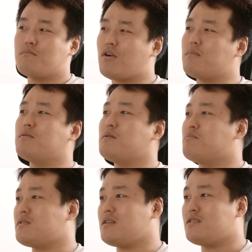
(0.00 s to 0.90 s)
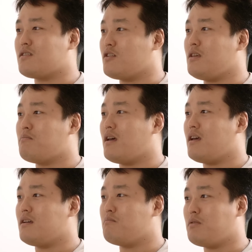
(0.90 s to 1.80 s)
Probably precedes the
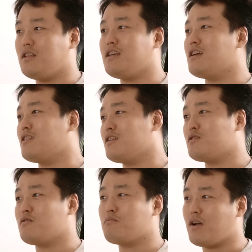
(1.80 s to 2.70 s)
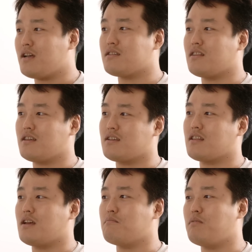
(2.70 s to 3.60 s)
DPEG, been leaking things to the press and things like
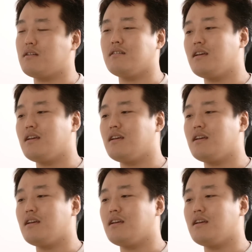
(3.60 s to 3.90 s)
that. But